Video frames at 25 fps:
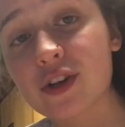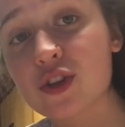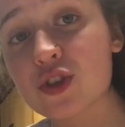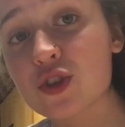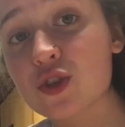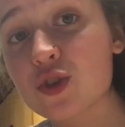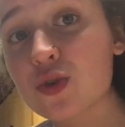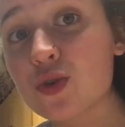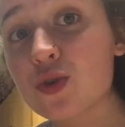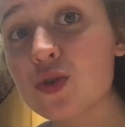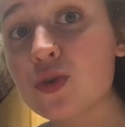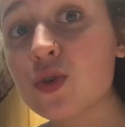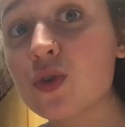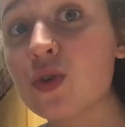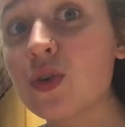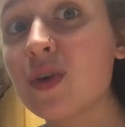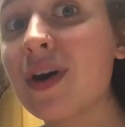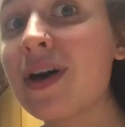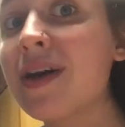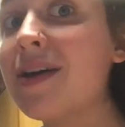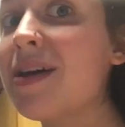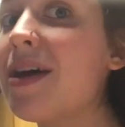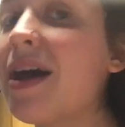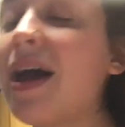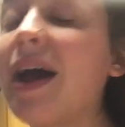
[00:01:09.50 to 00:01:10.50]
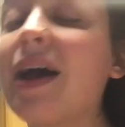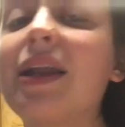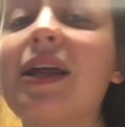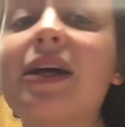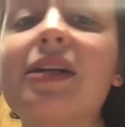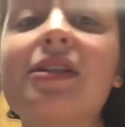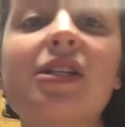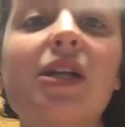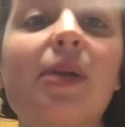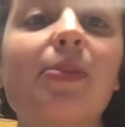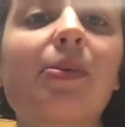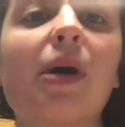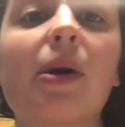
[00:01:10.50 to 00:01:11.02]
school, and
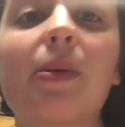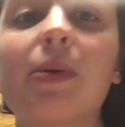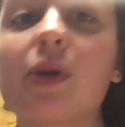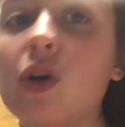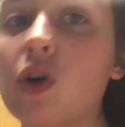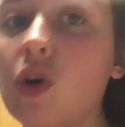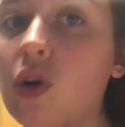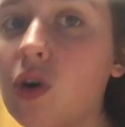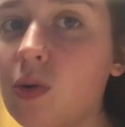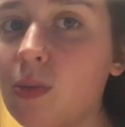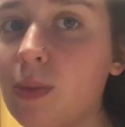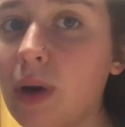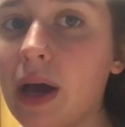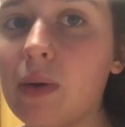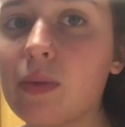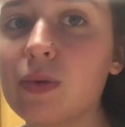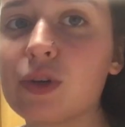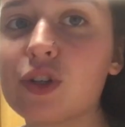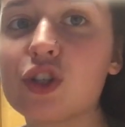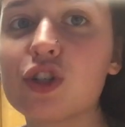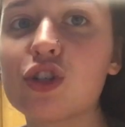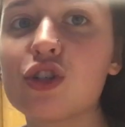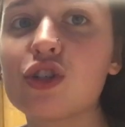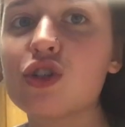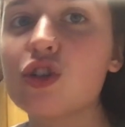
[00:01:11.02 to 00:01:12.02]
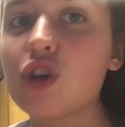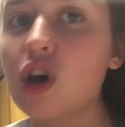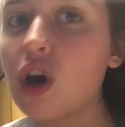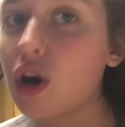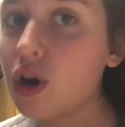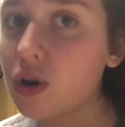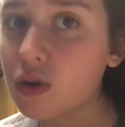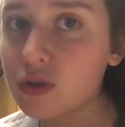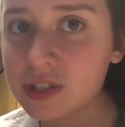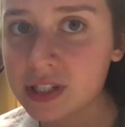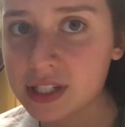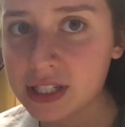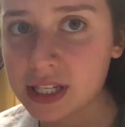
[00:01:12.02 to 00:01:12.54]
ended up coming home. I was
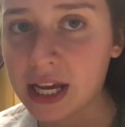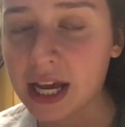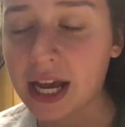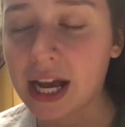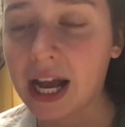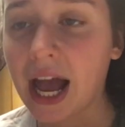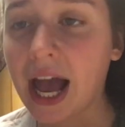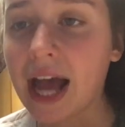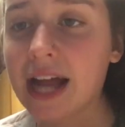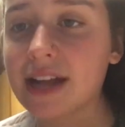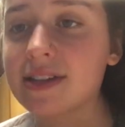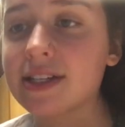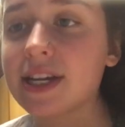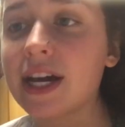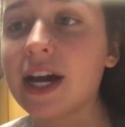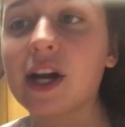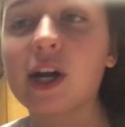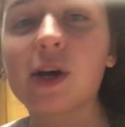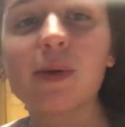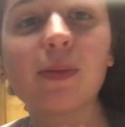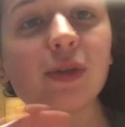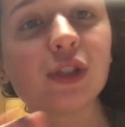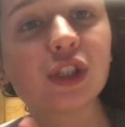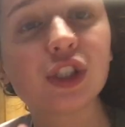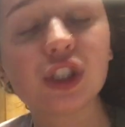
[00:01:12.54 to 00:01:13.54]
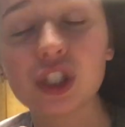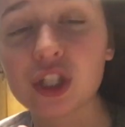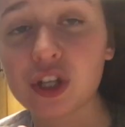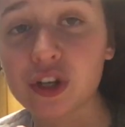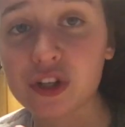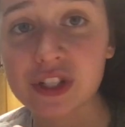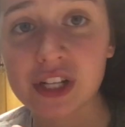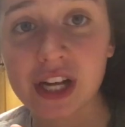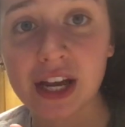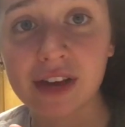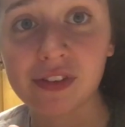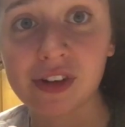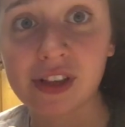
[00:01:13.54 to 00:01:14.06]
so sick, had terrible
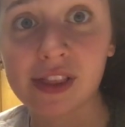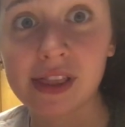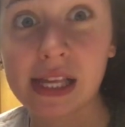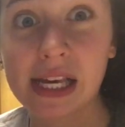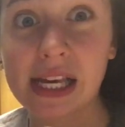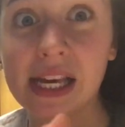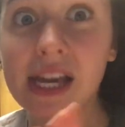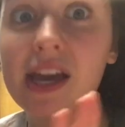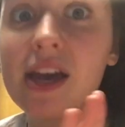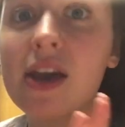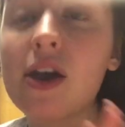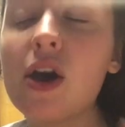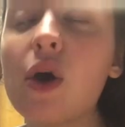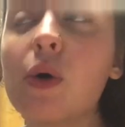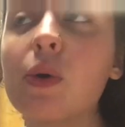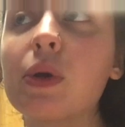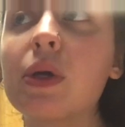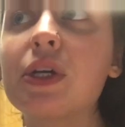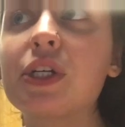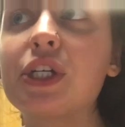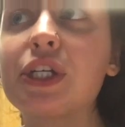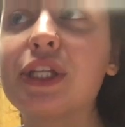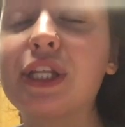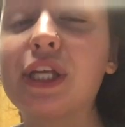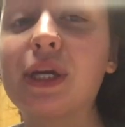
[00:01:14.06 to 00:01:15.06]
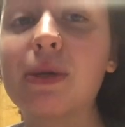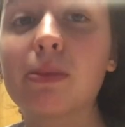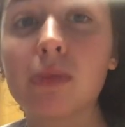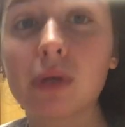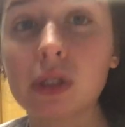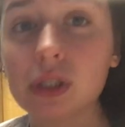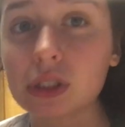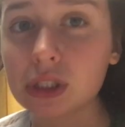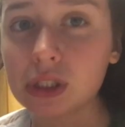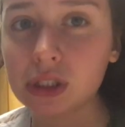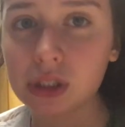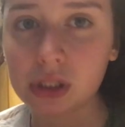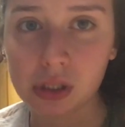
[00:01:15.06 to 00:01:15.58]
chills and everything. We went to the
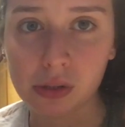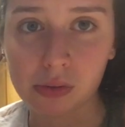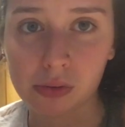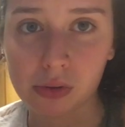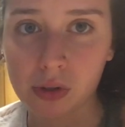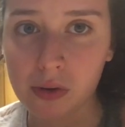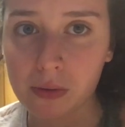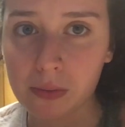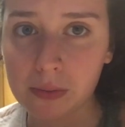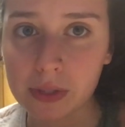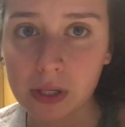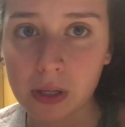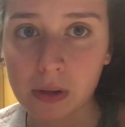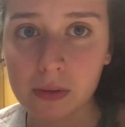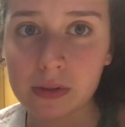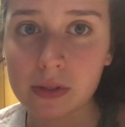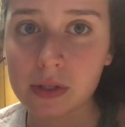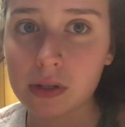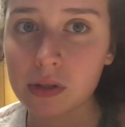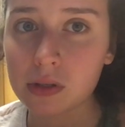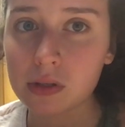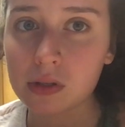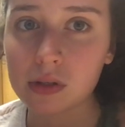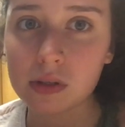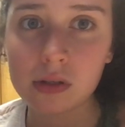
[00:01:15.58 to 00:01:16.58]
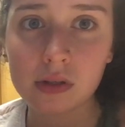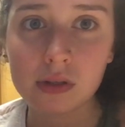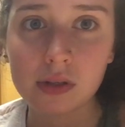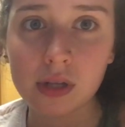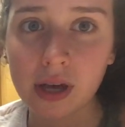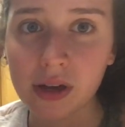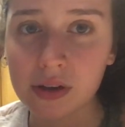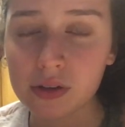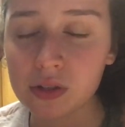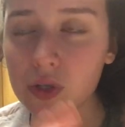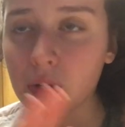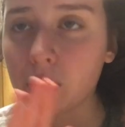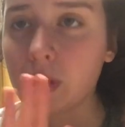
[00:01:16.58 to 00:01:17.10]
emergency rooms. That was
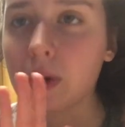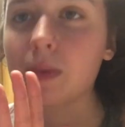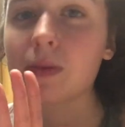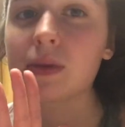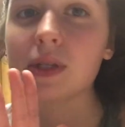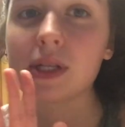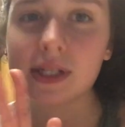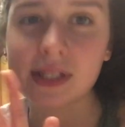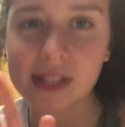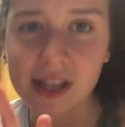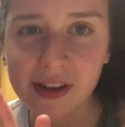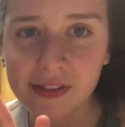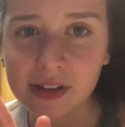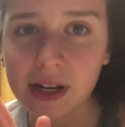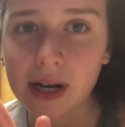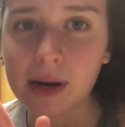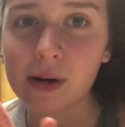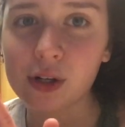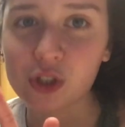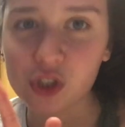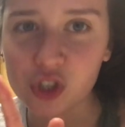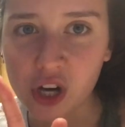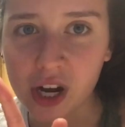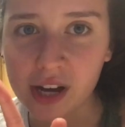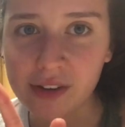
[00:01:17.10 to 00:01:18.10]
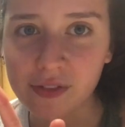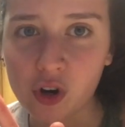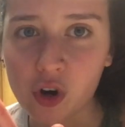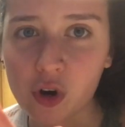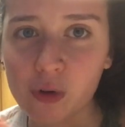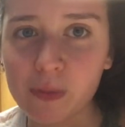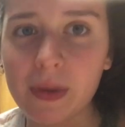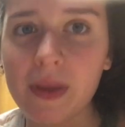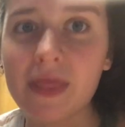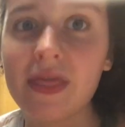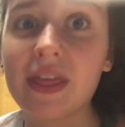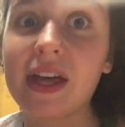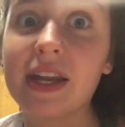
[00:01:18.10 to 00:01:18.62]
so it was a 7-hour drive
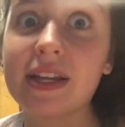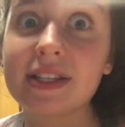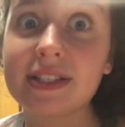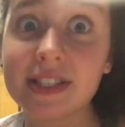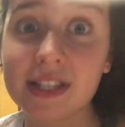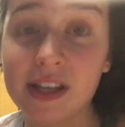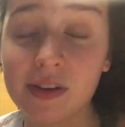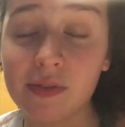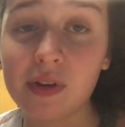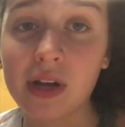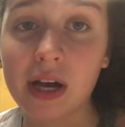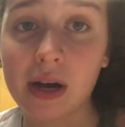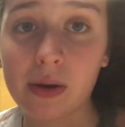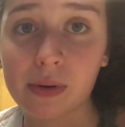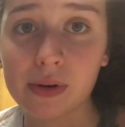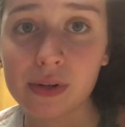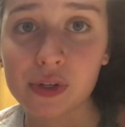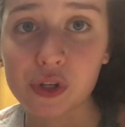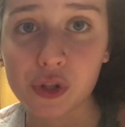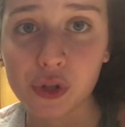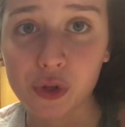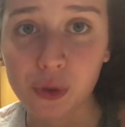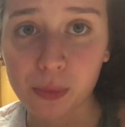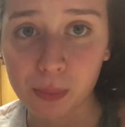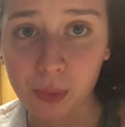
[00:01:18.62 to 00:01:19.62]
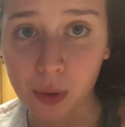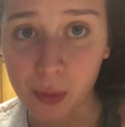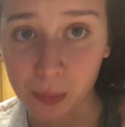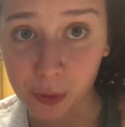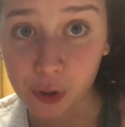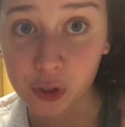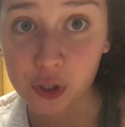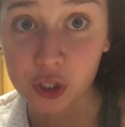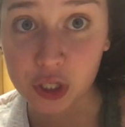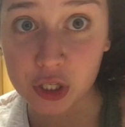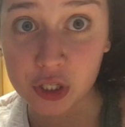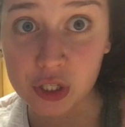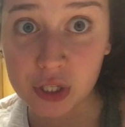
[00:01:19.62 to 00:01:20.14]
home and then 7 hours in the
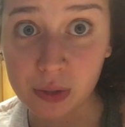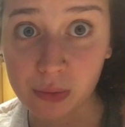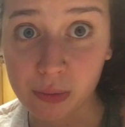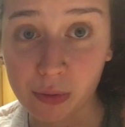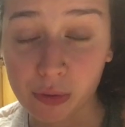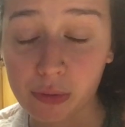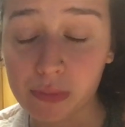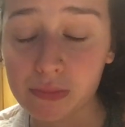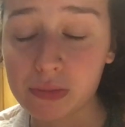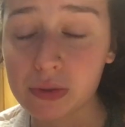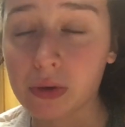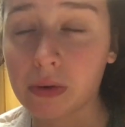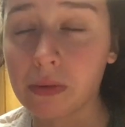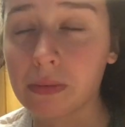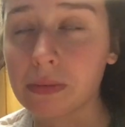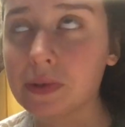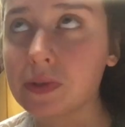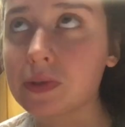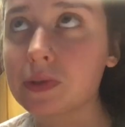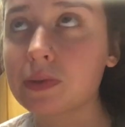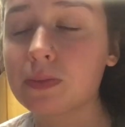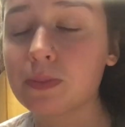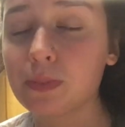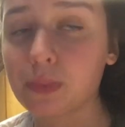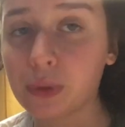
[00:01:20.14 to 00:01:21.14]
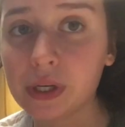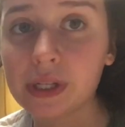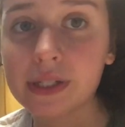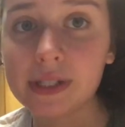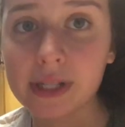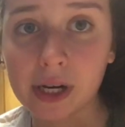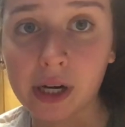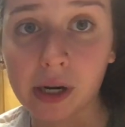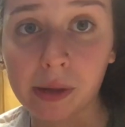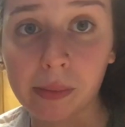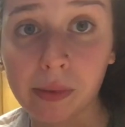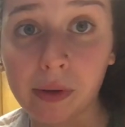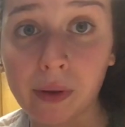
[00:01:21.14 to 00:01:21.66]
emergency room, so it was pretty
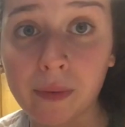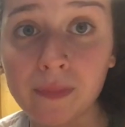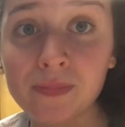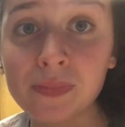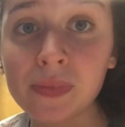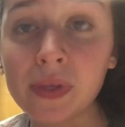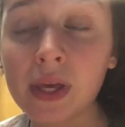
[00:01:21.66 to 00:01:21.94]
terrible.